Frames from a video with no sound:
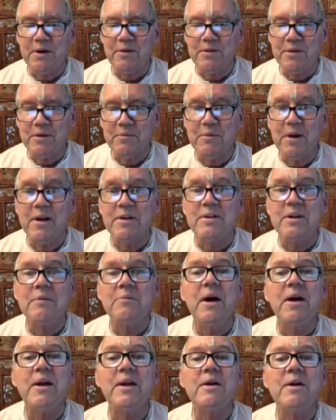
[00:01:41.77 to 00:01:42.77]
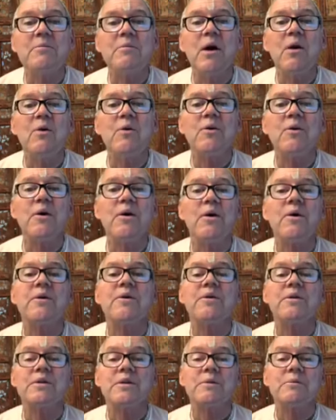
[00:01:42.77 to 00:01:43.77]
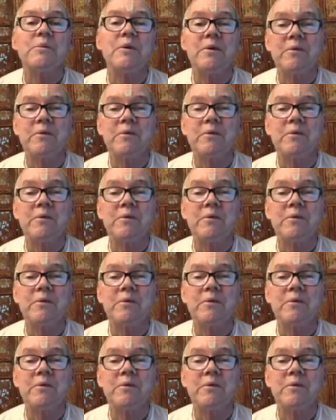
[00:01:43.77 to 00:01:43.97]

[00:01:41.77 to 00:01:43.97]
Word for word: Bhagavatam Mahora